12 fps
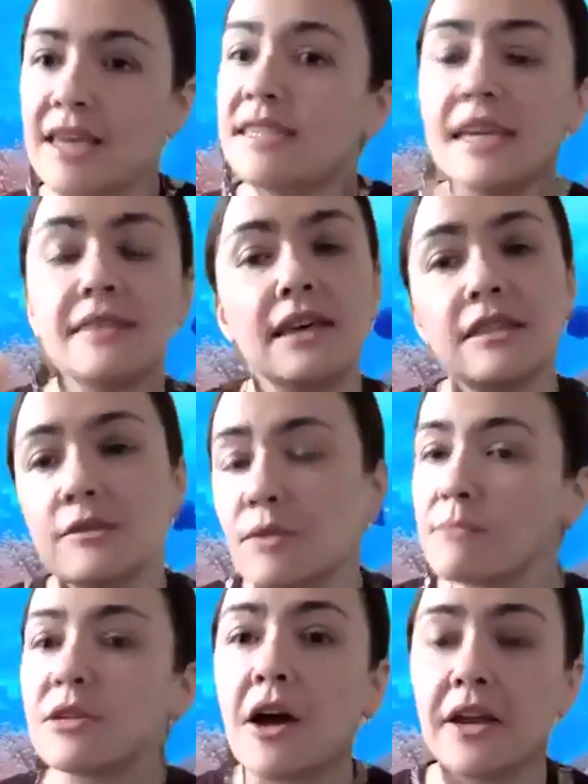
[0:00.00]
See, this is what
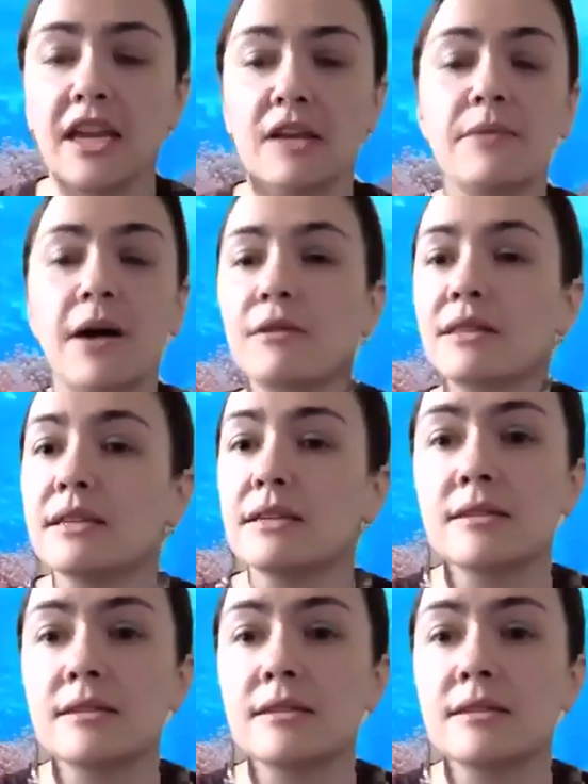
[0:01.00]
I'm talking about with these